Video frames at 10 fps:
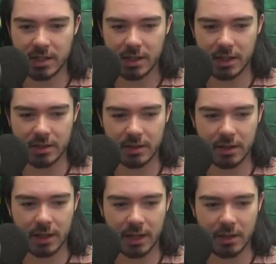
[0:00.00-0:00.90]
She isn't
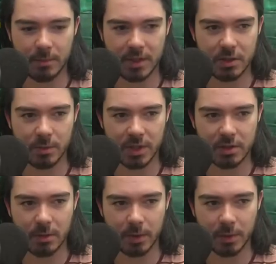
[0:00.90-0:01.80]
going to end up in too much
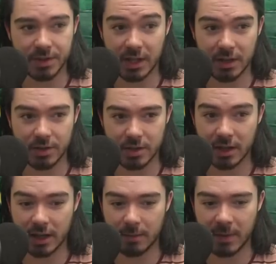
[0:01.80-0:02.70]
trouble. We'll see here. She's
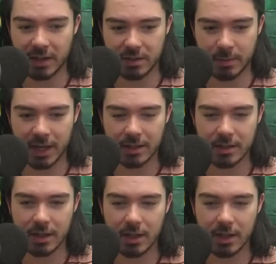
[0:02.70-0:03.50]
going to get mega smacked.